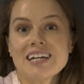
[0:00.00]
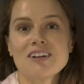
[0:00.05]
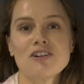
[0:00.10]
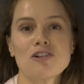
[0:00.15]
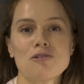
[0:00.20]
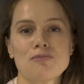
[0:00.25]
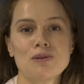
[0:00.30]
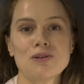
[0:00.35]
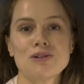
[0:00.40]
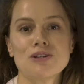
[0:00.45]
I
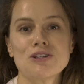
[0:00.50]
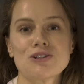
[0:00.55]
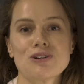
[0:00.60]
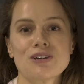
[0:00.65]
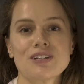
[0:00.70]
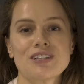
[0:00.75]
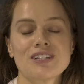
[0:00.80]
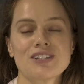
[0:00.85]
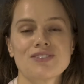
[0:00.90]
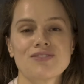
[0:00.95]
hope you
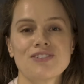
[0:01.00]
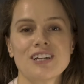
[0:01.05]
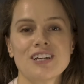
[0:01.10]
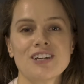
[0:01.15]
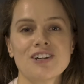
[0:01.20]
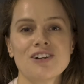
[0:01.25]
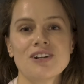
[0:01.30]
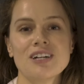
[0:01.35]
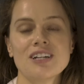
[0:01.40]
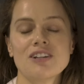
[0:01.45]
enjoyed this
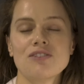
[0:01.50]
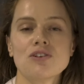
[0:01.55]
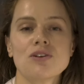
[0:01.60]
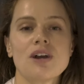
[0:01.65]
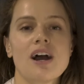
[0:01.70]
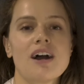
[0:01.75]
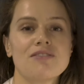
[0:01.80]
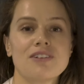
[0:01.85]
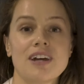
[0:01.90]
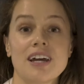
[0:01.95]
video. And if
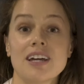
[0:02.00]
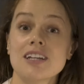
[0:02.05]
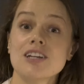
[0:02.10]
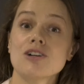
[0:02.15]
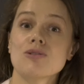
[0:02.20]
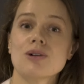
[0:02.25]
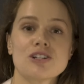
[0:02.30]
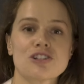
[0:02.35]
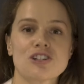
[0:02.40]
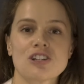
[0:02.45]
you have
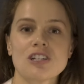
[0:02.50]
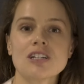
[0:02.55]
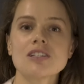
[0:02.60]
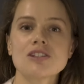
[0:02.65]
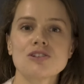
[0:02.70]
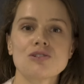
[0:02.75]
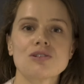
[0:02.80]
any questions,